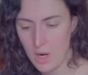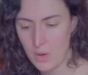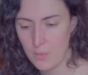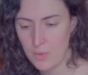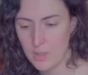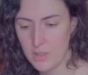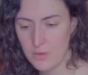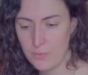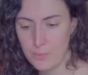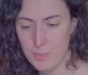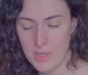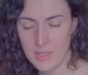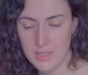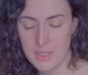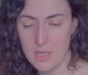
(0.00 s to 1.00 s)
I will give
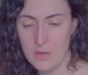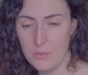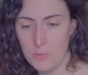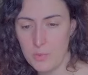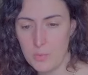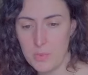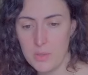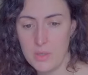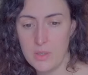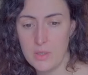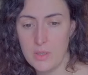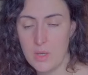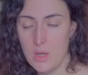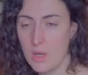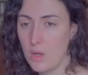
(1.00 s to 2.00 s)
myself
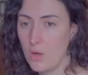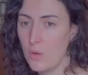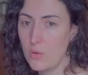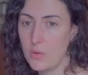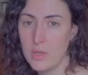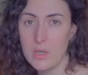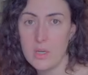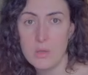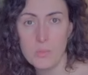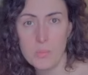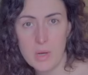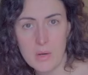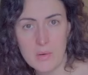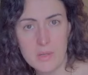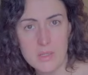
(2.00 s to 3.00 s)
maybe a year in
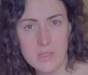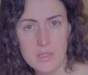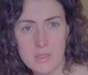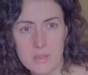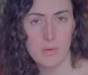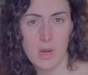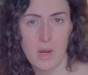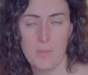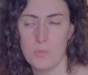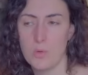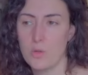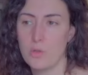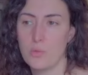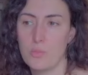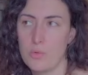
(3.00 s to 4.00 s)
Paris. I'm
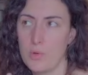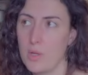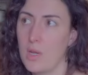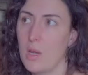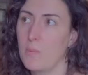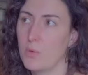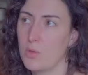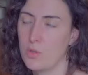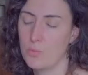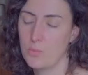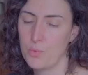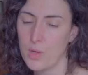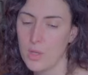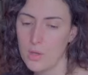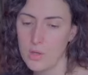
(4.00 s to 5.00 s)
gonna pray, I'm gonna
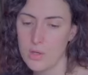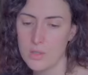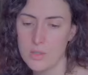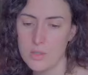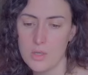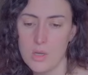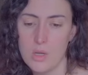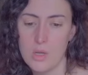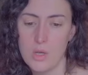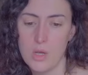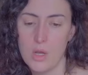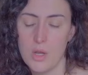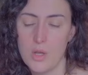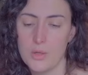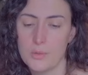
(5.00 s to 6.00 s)
pray God.
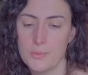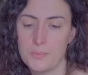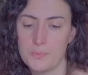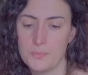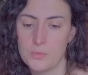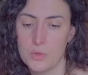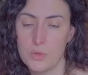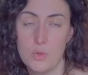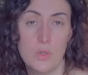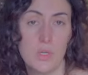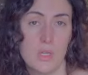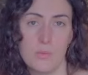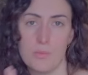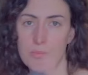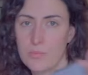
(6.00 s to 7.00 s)
Um, you
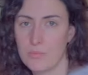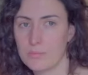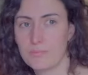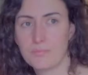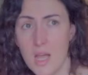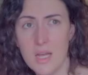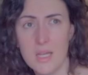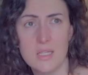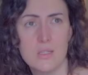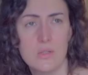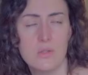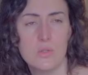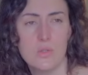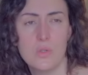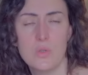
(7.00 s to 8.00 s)
can ask
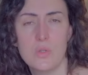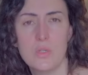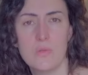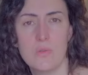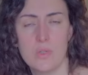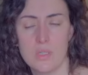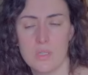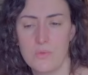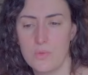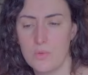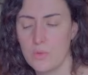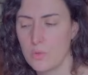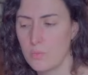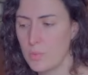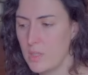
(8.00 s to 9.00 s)
the universe if you
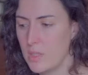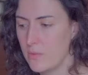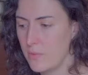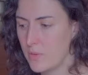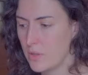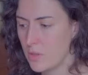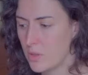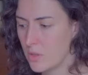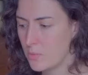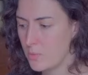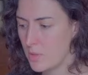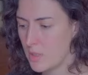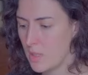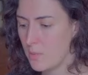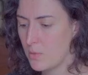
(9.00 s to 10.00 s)
don't believe in God,
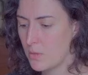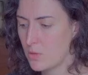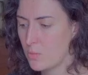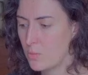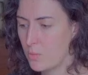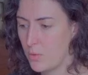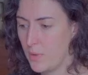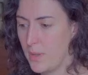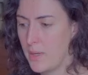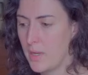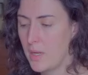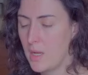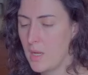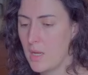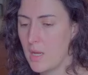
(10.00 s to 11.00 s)
but I'm gonna pray
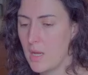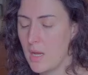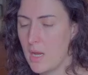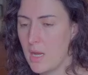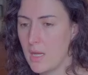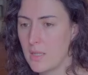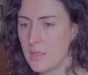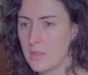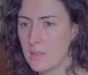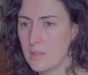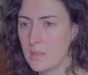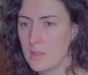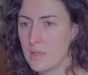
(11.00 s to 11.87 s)
and